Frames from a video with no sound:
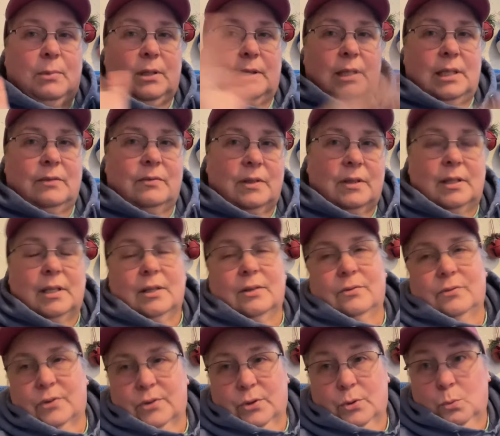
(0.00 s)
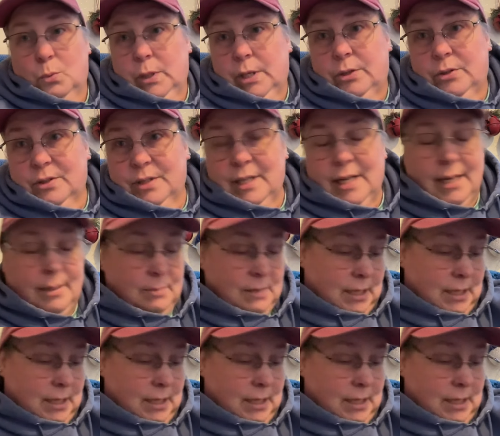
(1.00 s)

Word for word: you leave it there for the wintertime